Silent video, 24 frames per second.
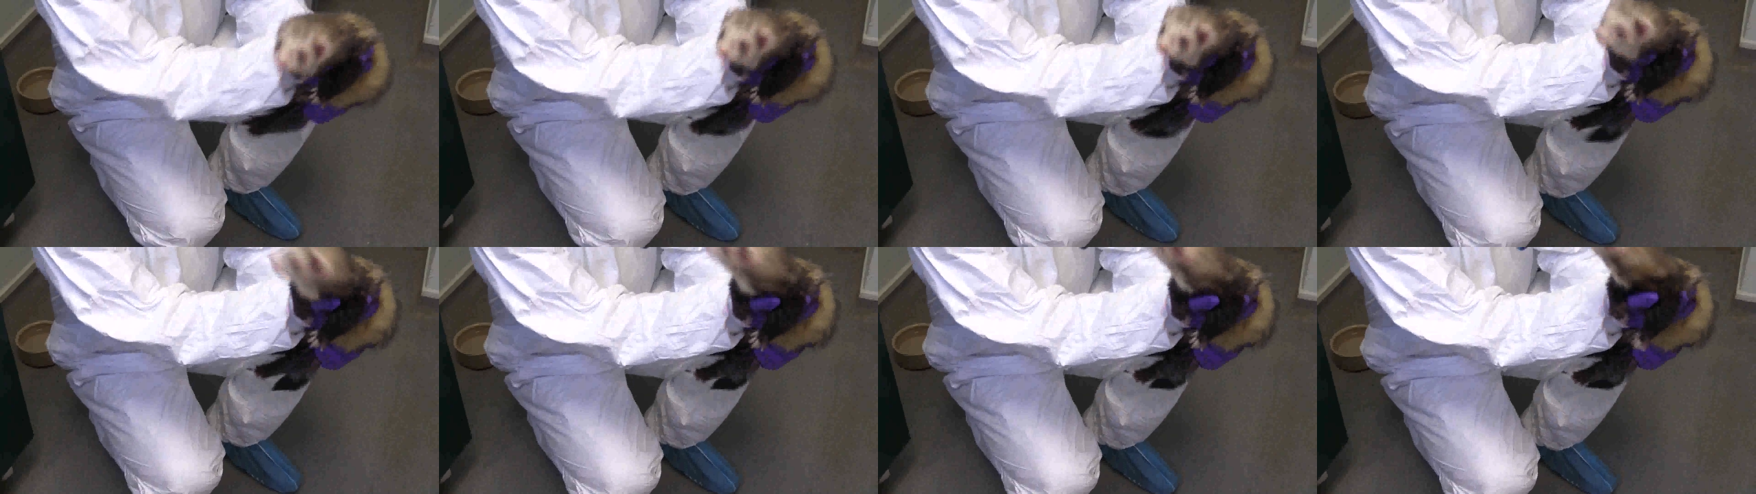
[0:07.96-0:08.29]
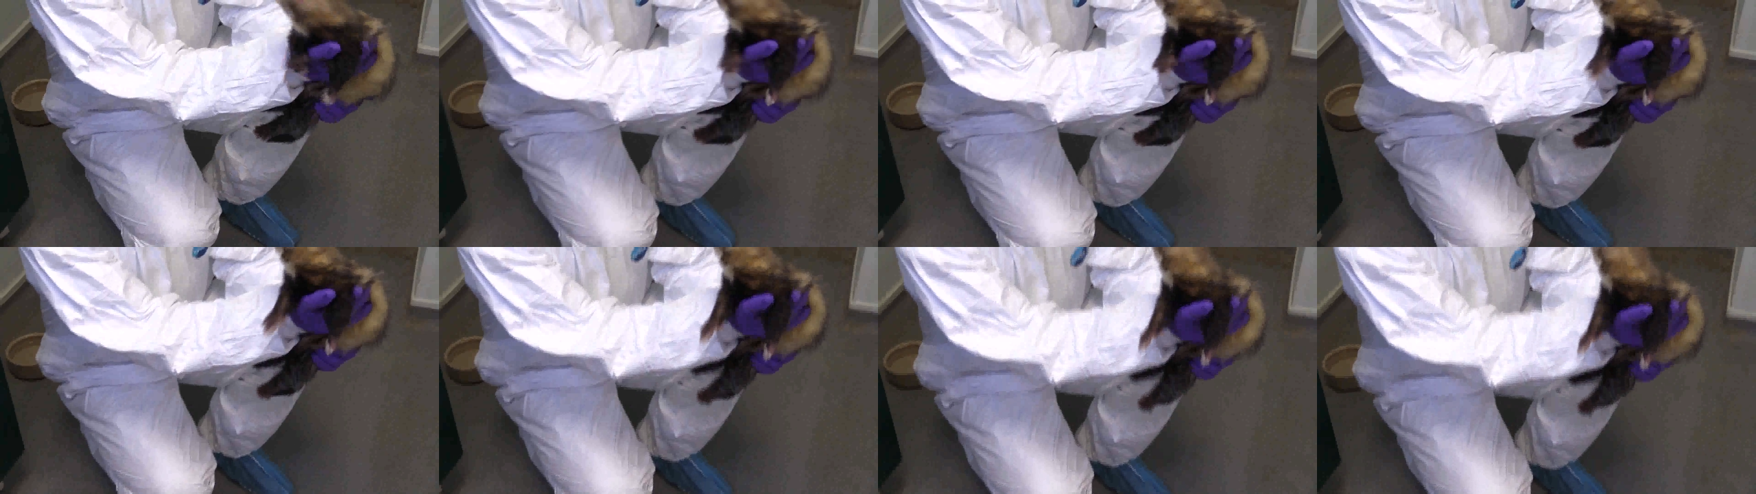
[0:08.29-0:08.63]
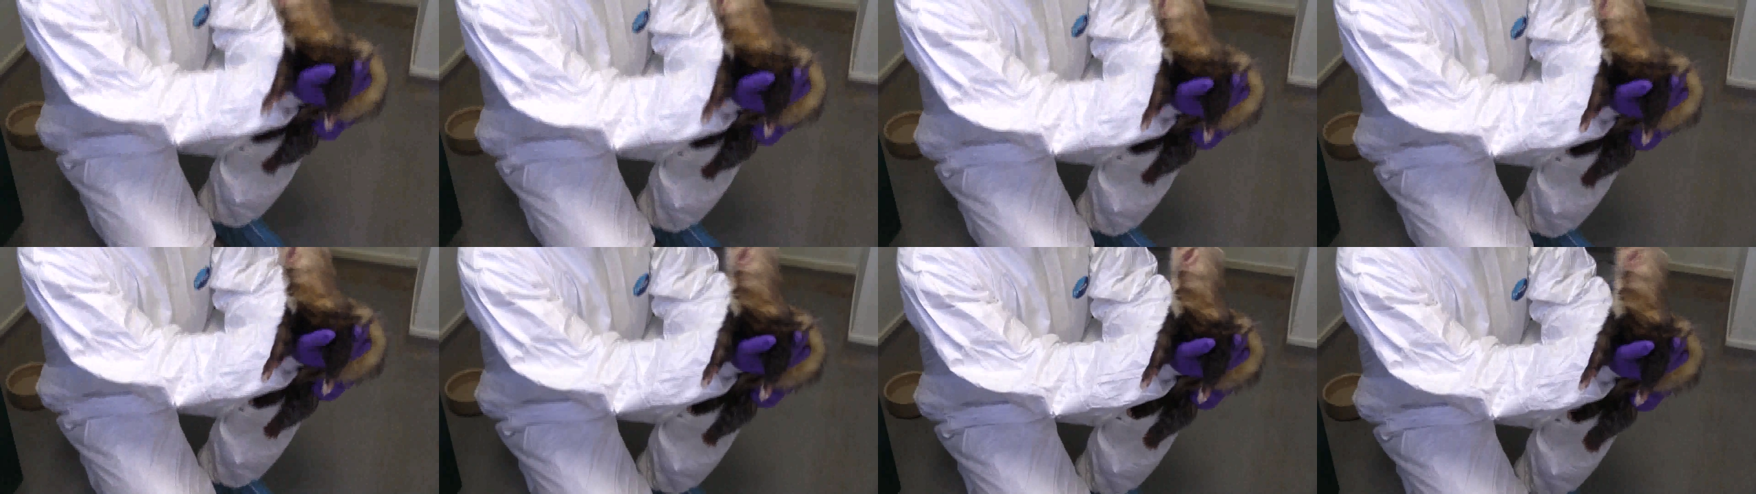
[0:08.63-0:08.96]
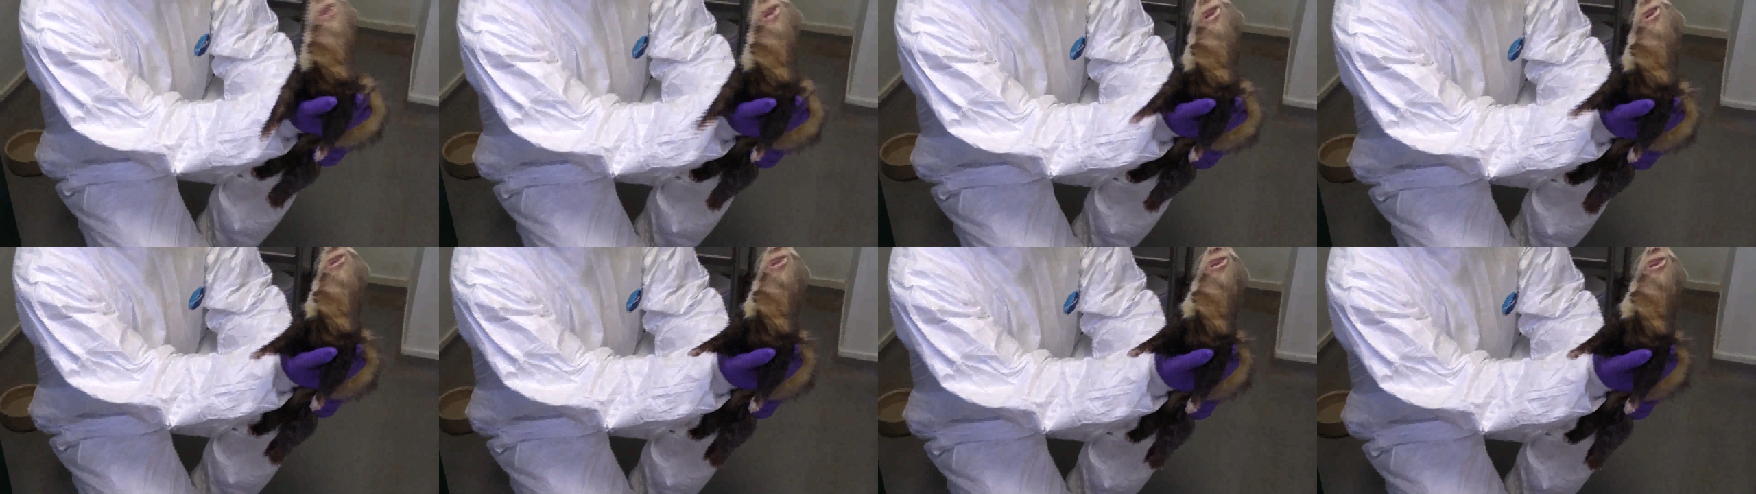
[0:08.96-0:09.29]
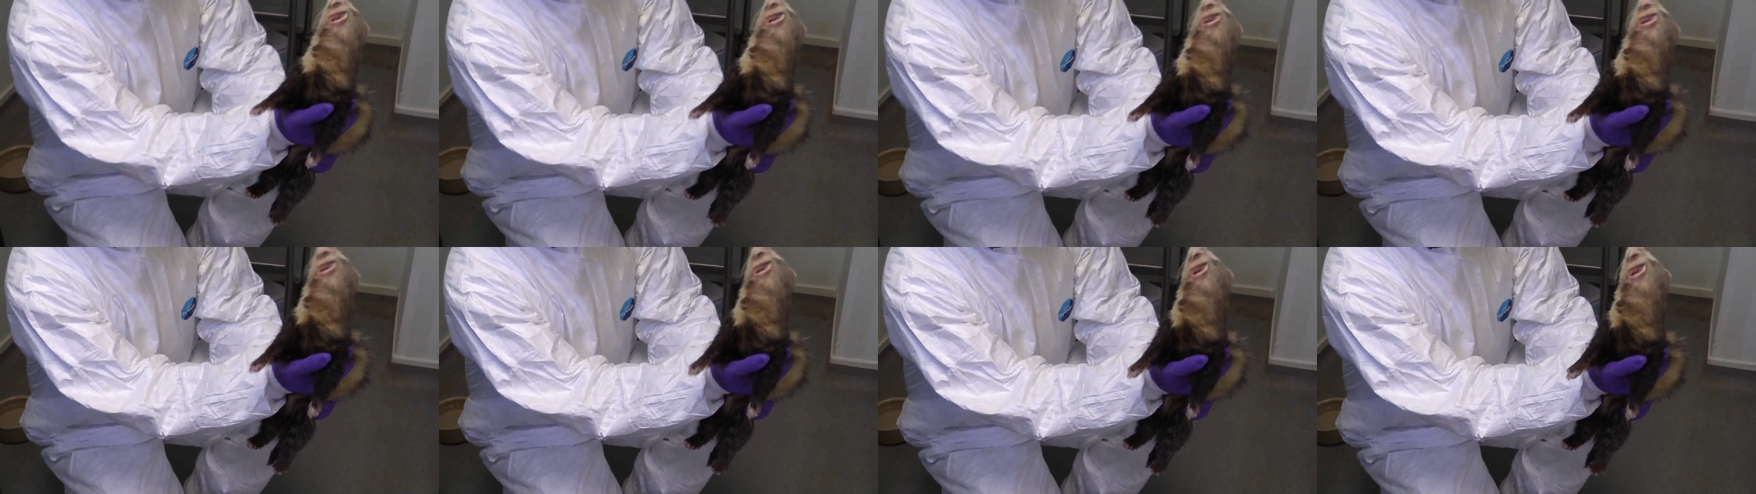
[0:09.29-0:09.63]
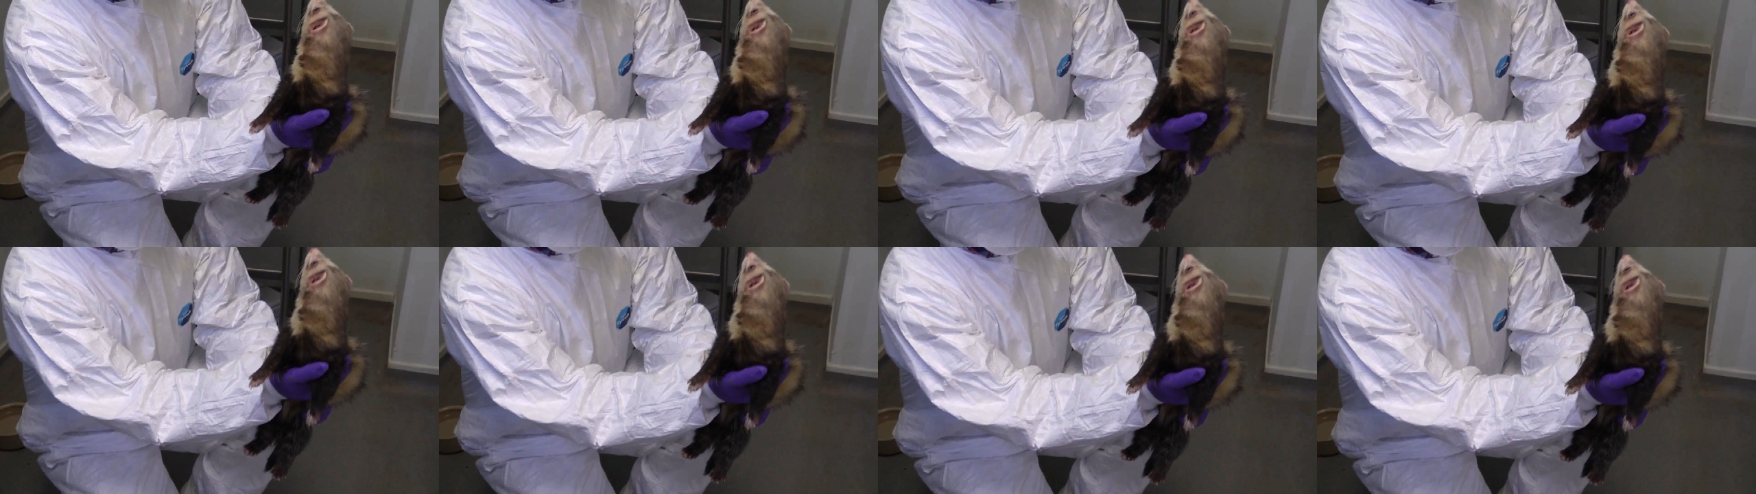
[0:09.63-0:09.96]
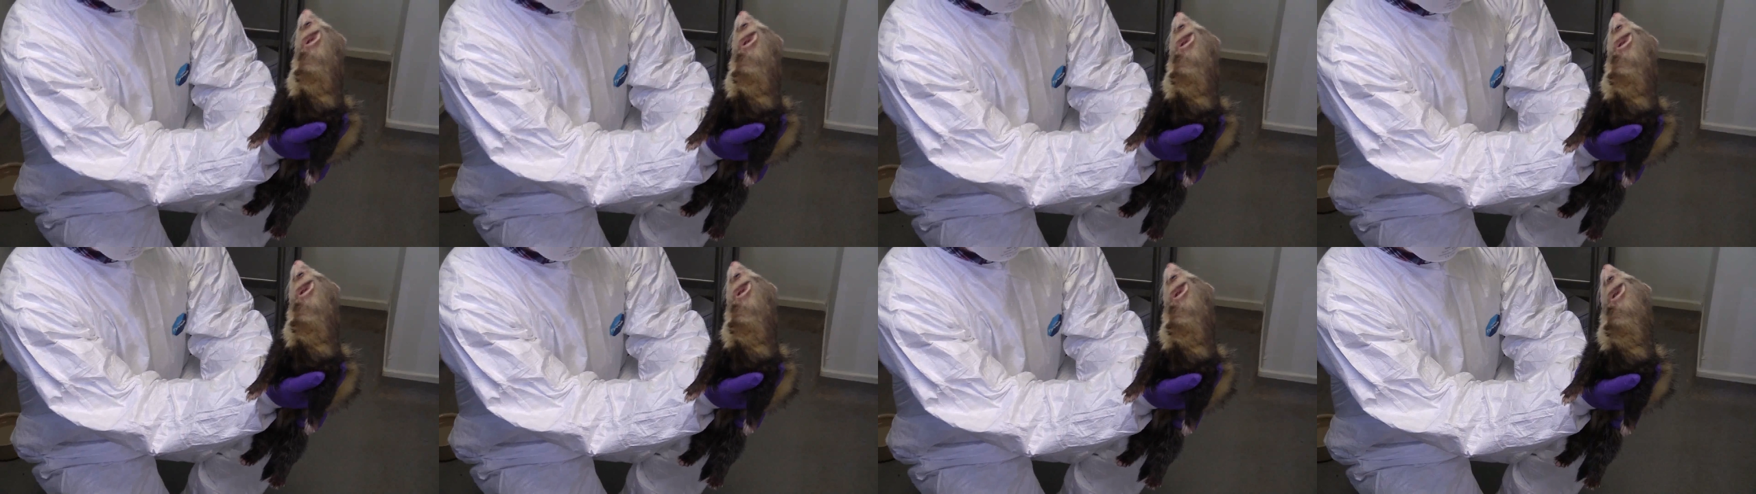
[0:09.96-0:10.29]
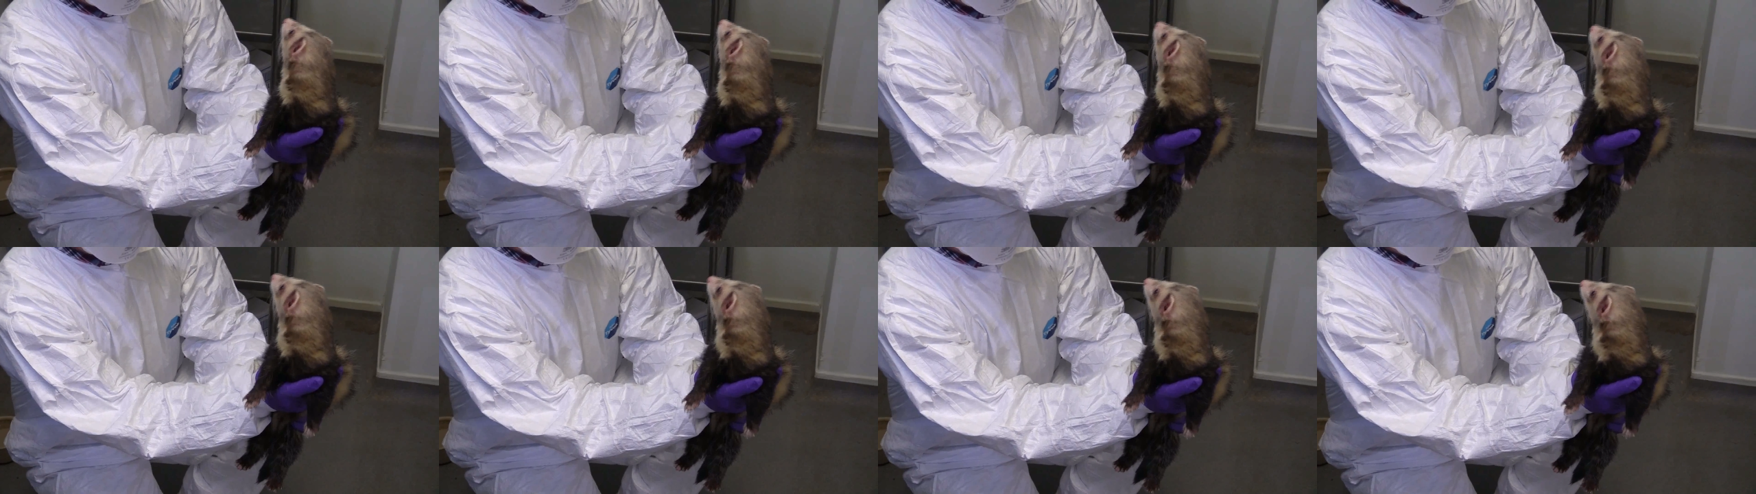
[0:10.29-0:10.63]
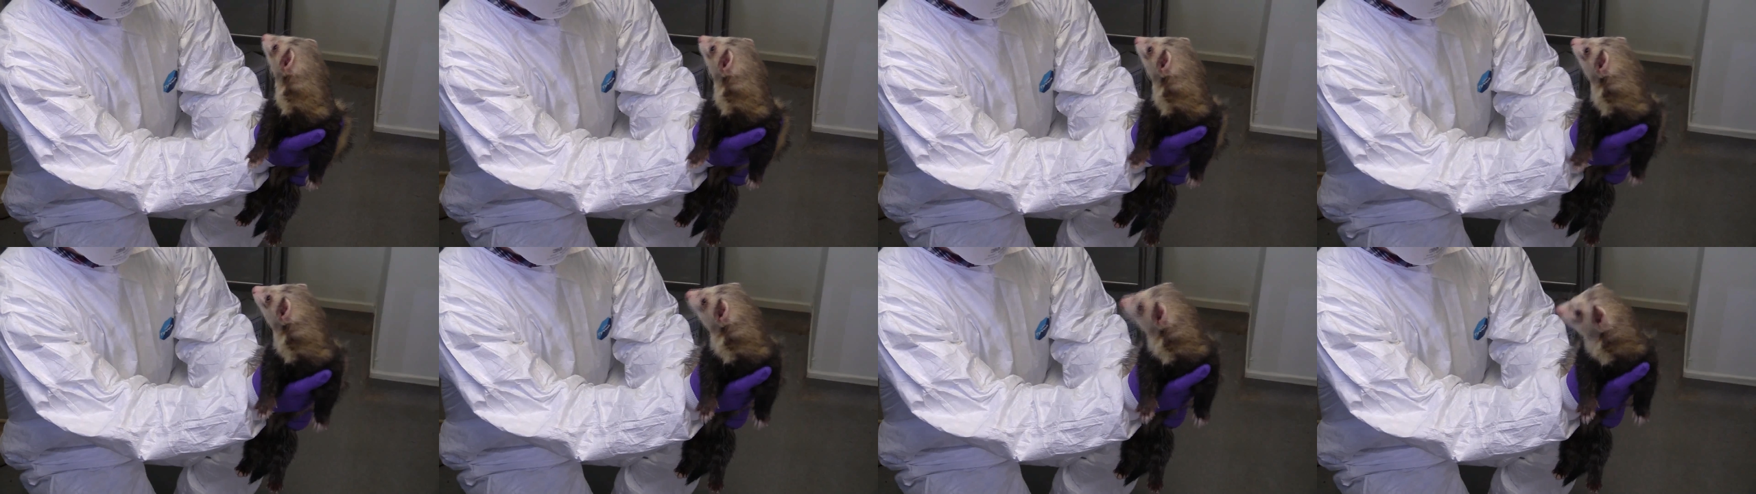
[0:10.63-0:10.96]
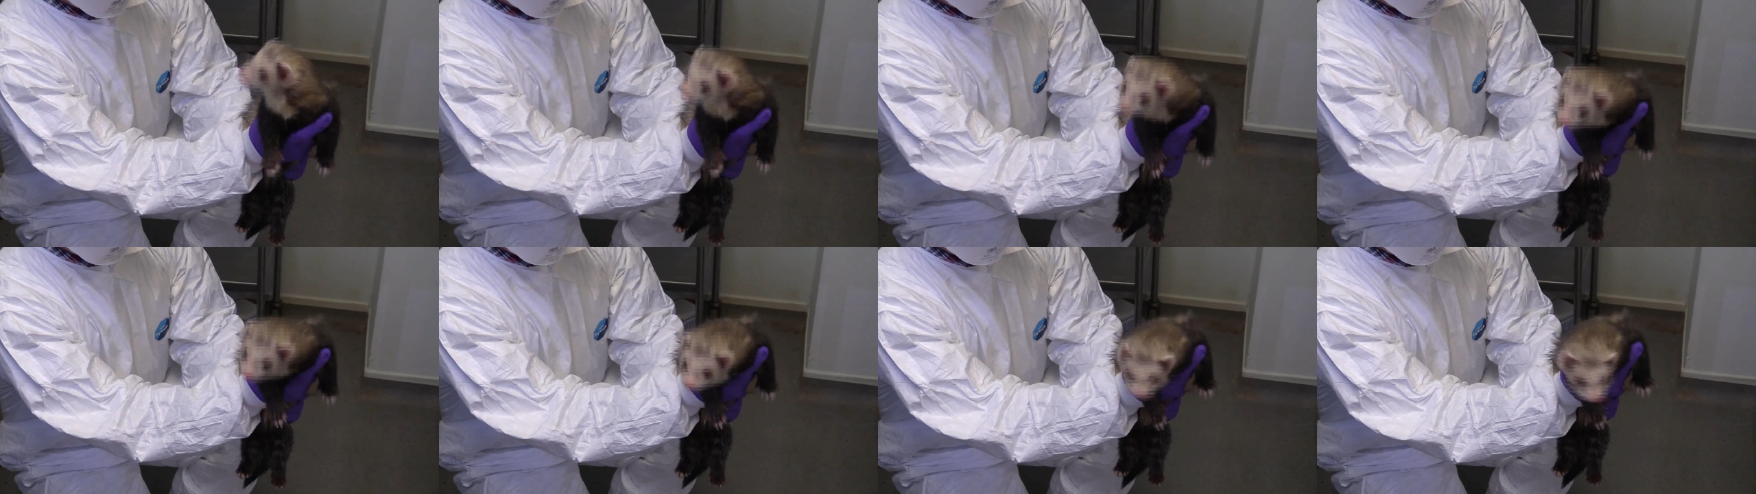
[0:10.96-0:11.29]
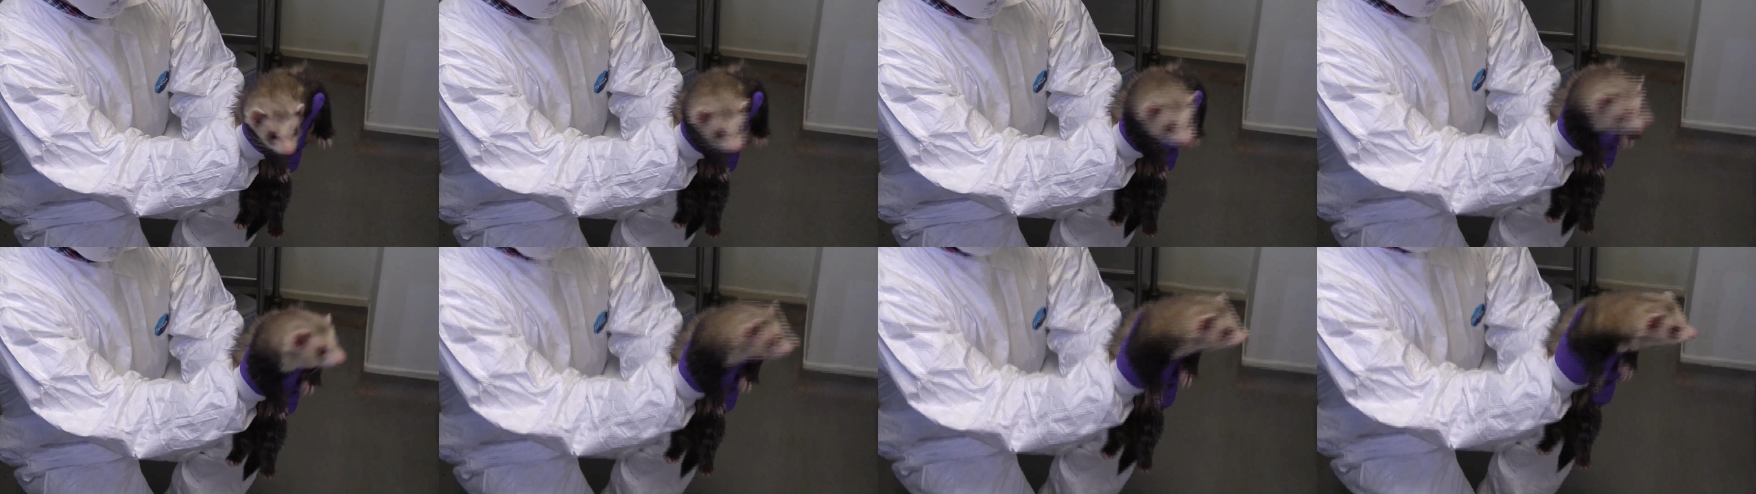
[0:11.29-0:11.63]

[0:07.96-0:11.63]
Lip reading: No face is visible, so there are no lips to read.